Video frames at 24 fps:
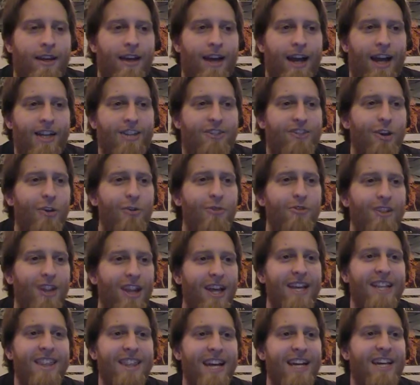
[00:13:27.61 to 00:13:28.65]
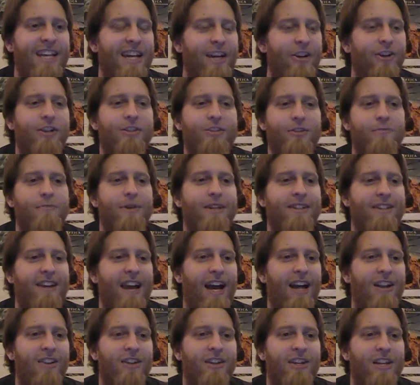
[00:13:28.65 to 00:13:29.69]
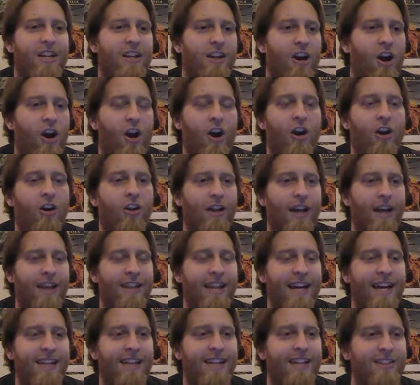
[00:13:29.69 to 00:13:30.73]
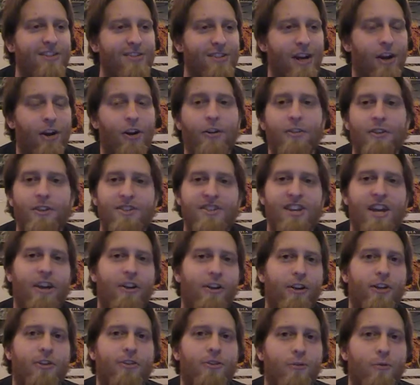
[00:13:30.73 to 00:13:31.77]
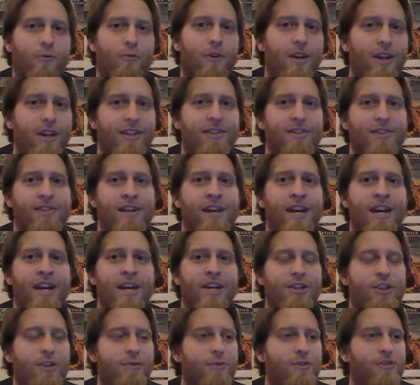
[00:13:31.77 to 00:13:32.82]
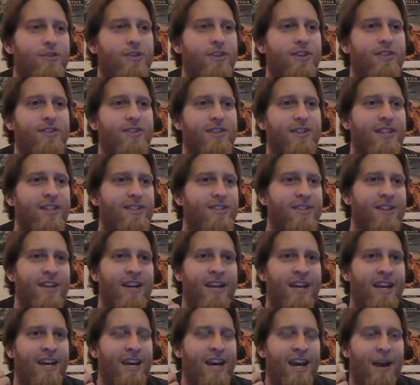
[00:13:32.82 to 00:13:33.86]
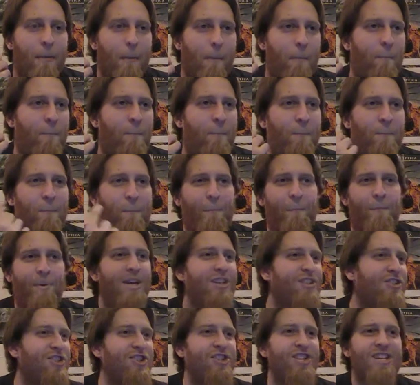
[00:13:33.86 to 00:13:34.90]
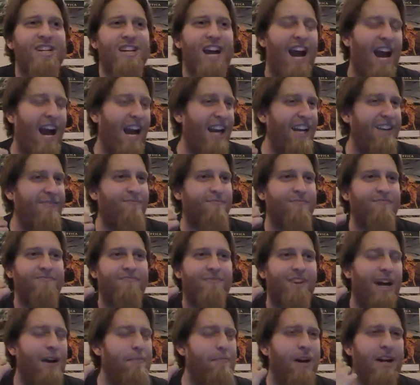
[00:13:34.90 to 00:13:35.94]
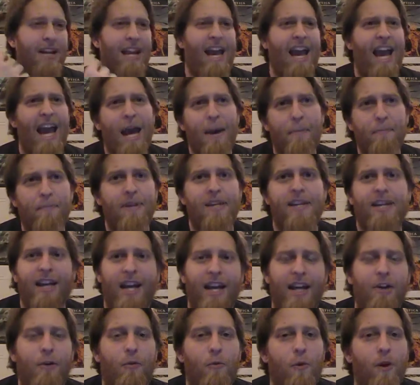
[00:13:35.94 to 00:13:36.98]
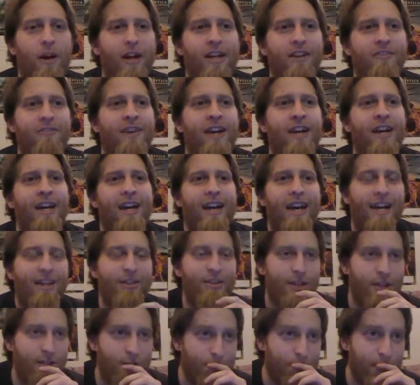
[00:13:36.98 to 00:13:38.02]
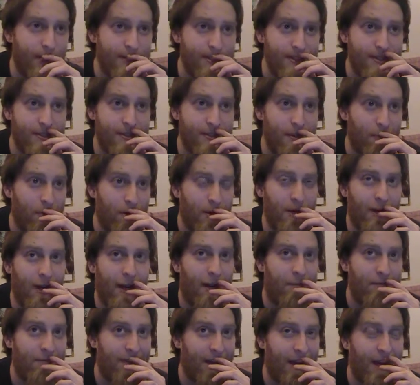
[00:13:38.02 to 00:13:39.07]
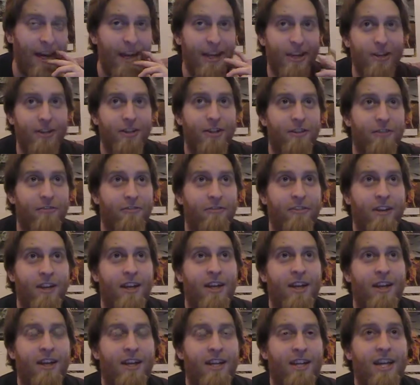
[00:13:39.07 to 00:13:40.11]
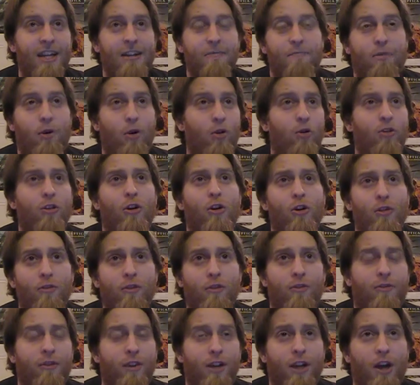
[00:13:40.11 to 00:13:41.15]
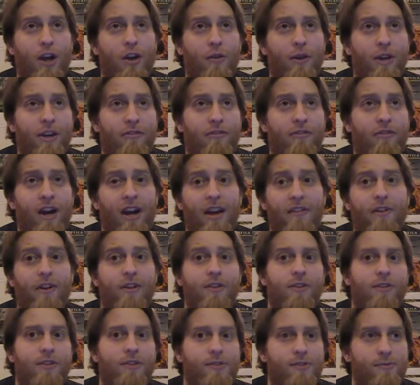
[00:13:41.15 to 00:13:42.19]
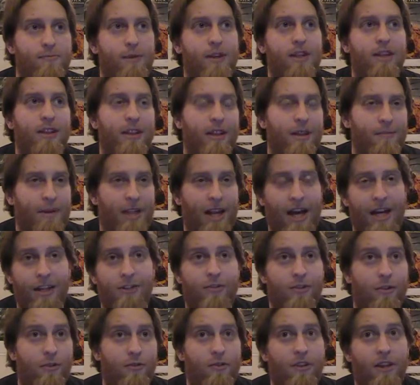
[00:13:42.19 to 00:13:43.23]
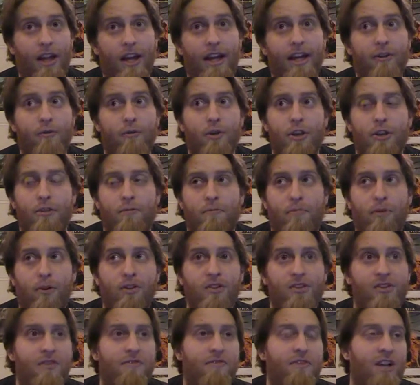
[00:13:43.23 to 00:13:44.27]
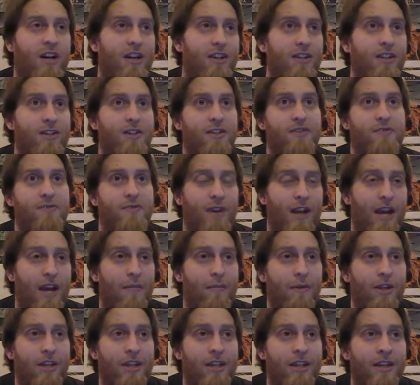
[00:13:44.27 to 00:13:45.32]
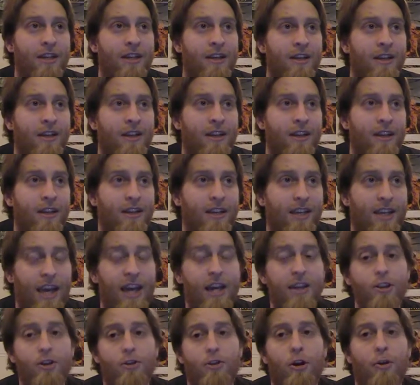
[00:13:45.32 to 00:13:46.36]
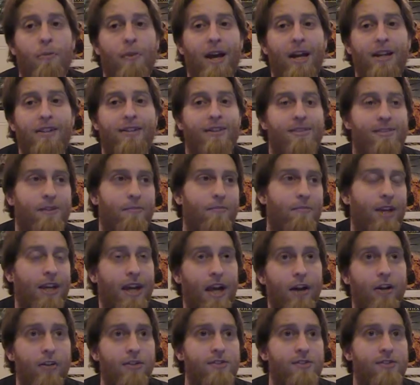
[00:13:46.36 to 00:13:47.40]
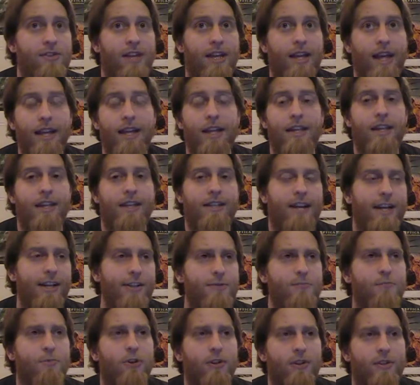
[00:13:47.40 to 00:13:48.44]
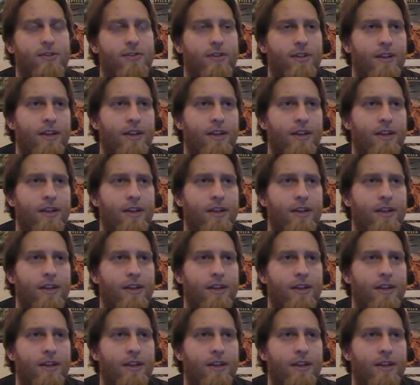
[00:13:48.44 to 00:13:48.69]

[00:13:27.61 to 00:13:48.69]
I don't like that character mentality at all, and that is all this character was. She was just this bitchy, I'm unhappy kind of wife, and she addresses it where I'm tired of getting pulled over for going 5 under the speed limit. I don't like what your books have done to this family. Can't you go back to something else, like editing textbooks?